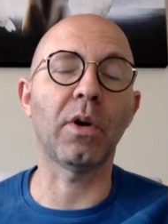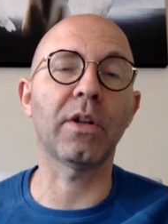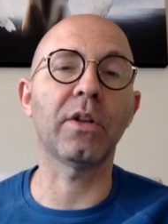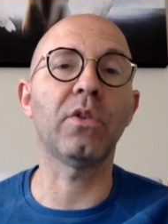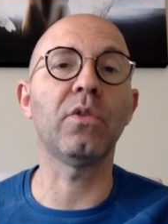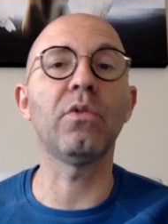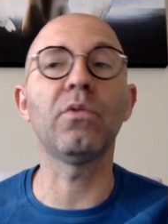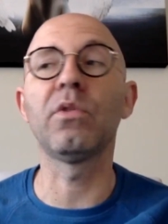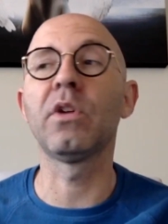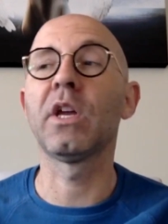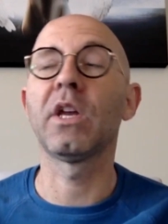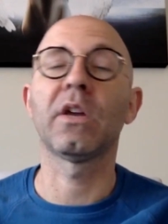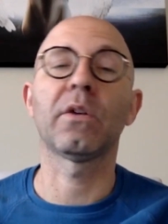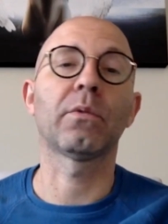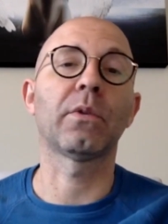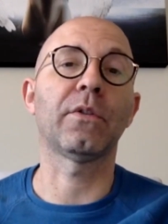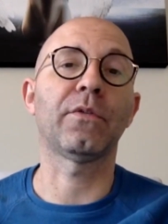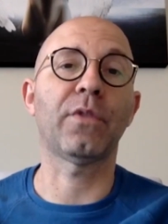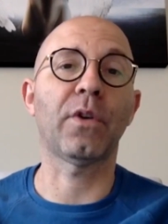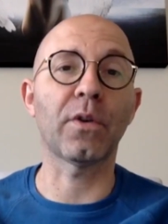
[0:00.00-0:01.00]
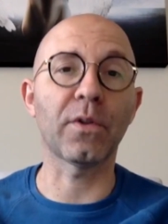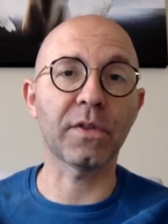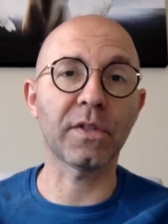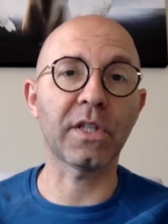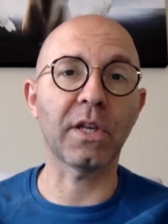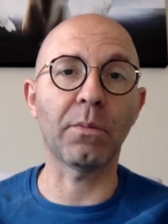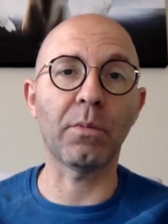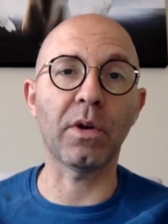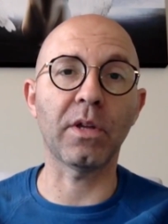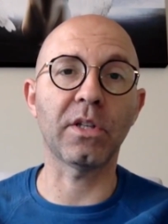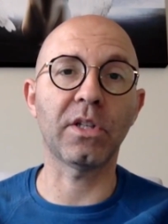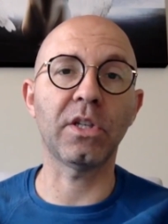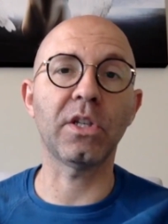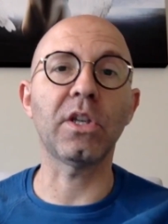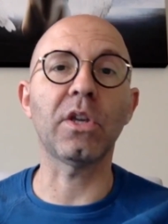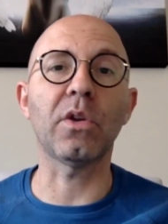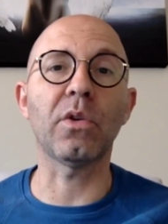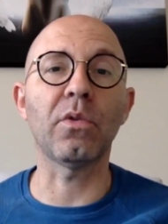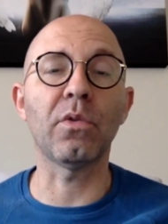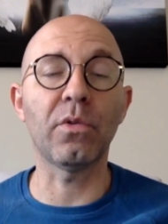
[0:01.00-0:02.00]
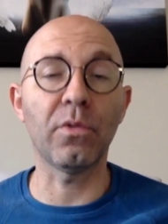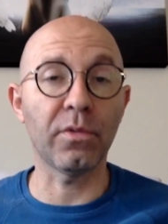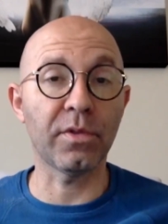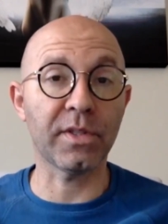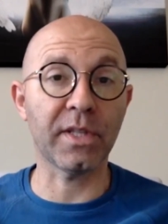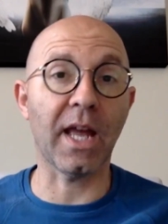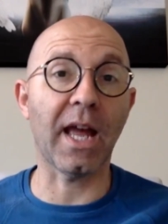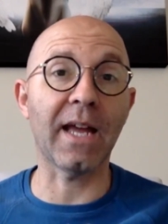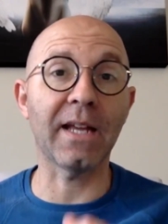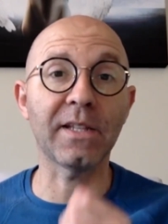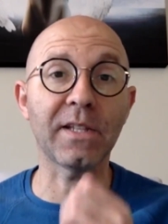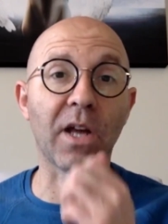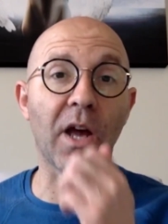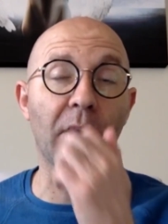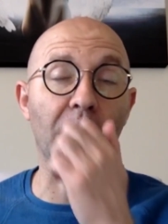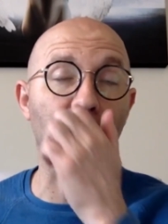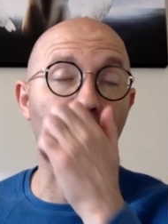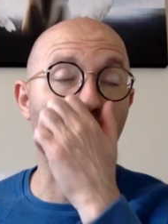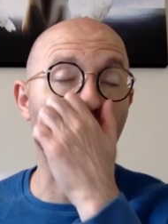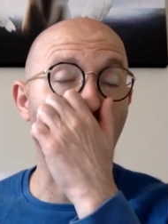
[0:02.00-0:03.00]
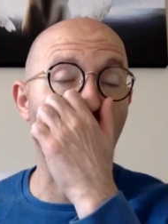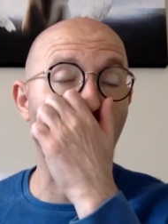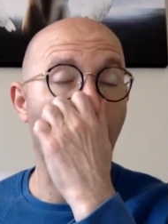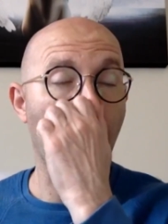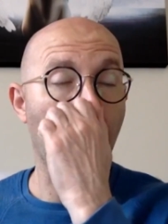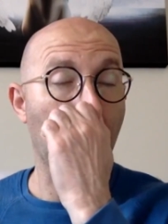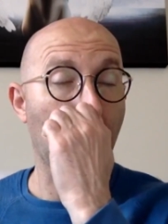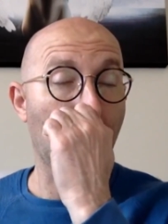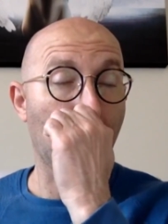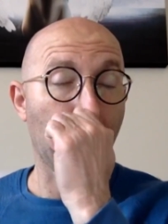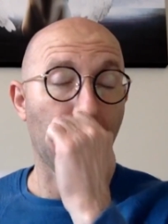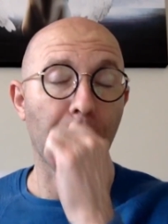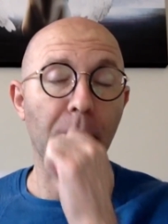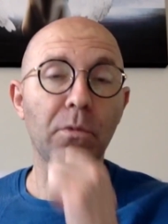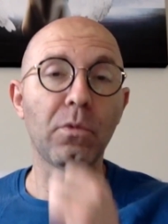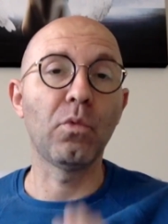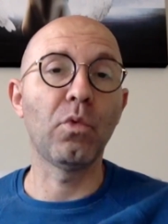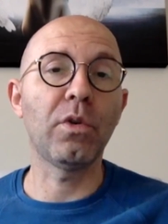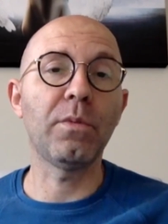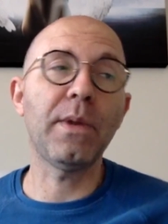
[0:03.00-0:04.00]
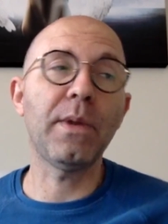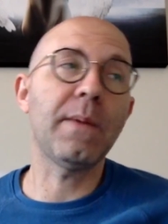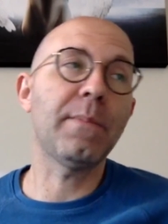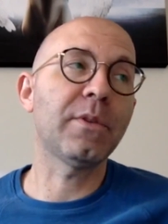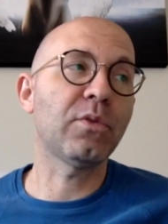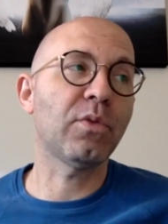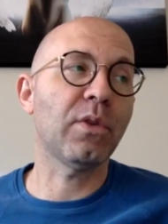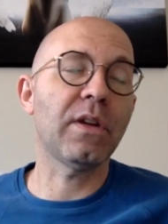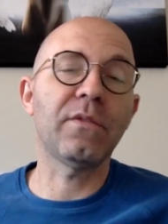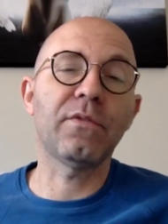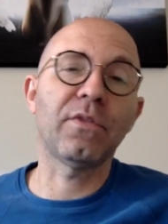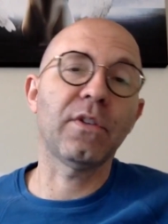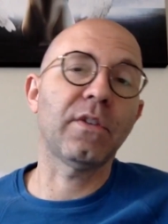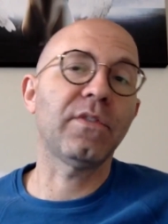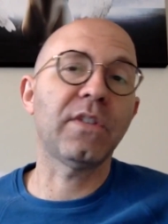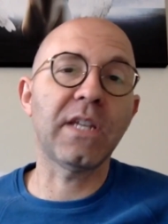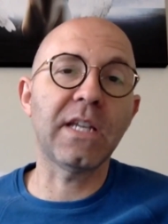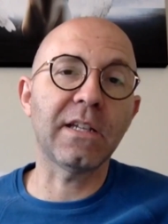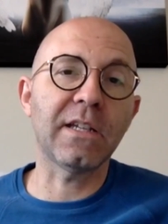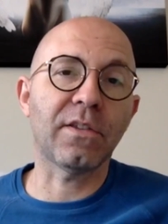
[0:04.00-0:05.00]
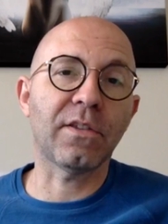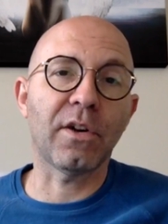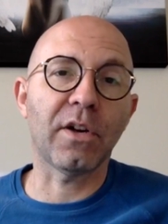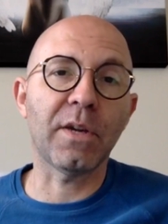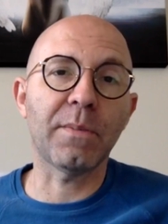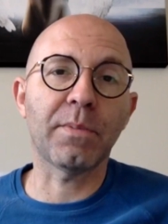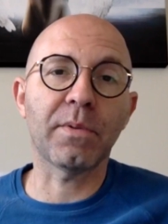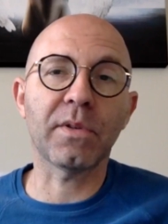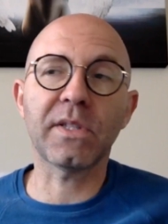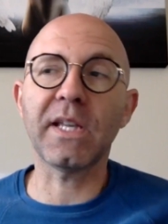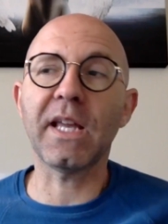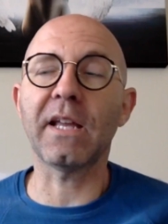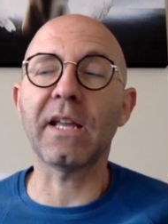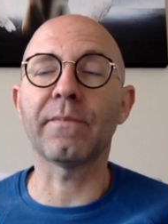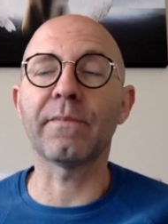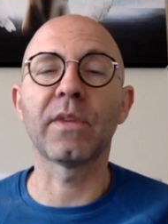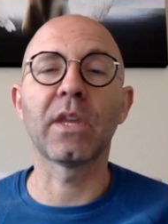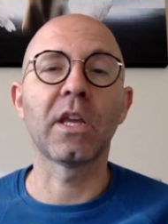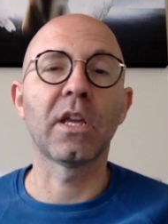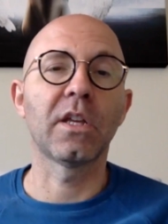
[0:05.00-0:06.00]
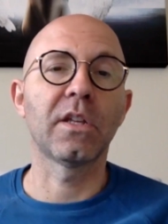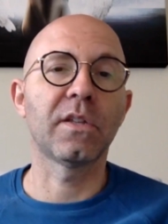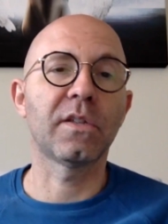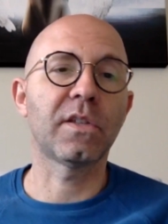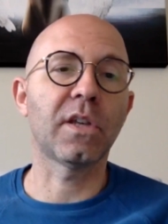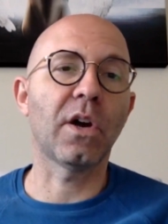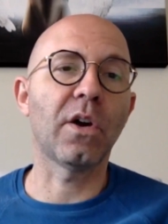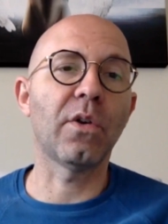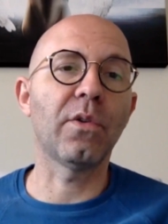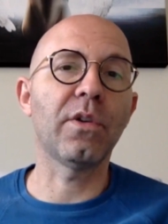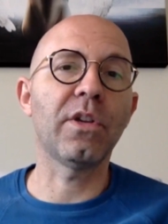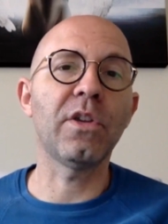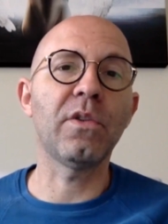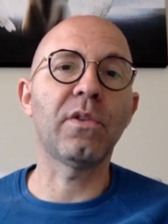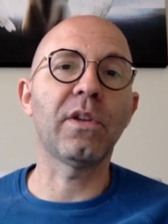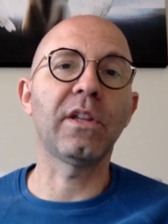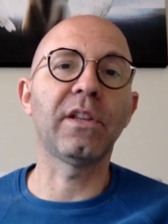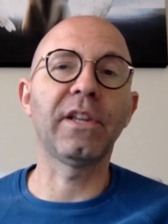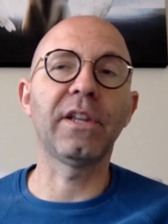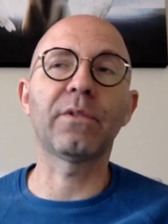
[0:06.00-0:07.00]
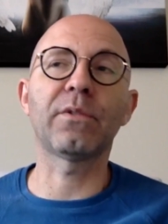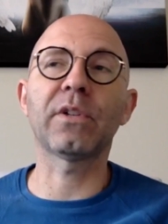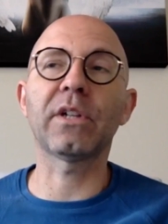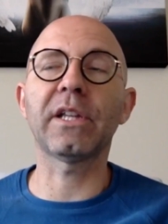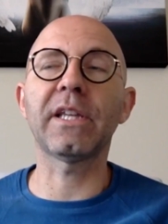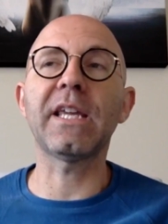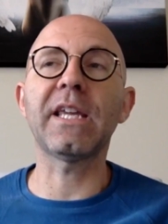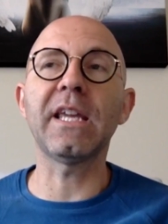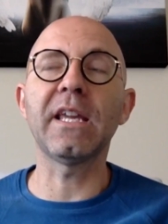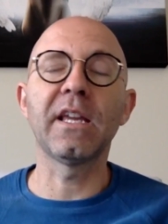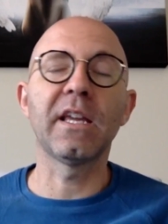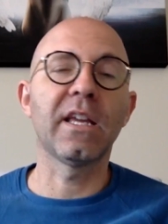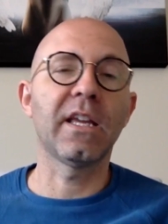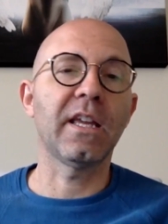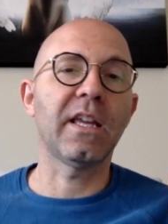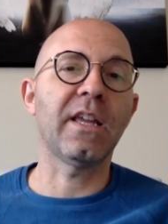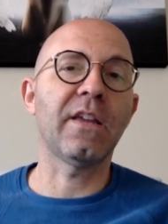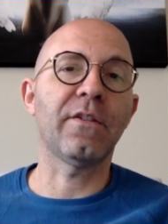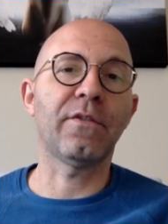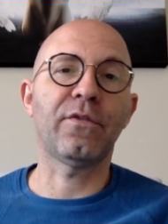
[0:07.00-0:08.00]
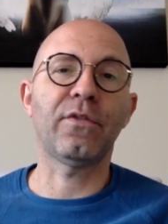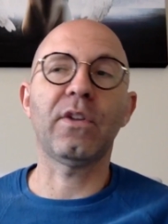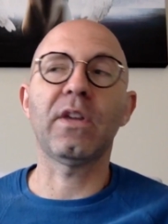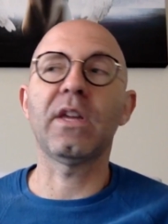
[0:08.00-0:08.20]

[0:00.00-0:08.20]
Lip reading: who refers someone to you, who signs on with you, would be between 15 to 30%. So you could literally, if